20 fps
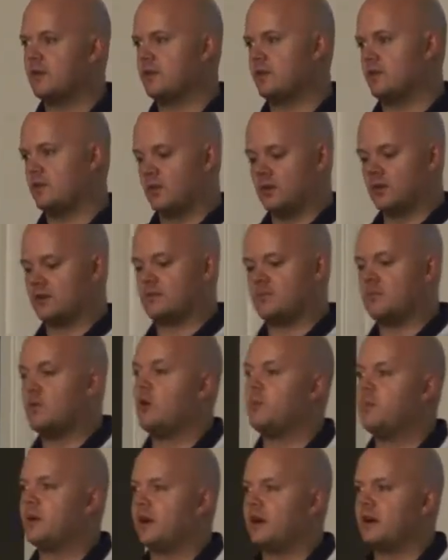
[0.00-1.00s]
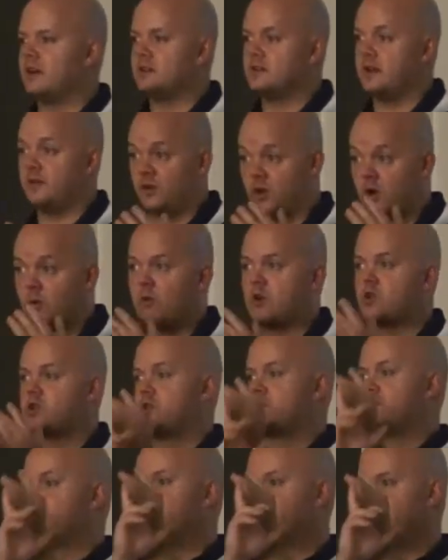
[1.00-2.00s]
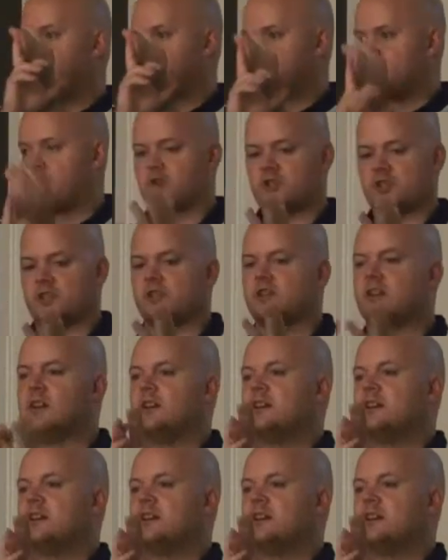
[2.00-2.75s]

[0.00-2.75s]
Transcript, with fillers: you don't mobilize, if you don't work through full range of motion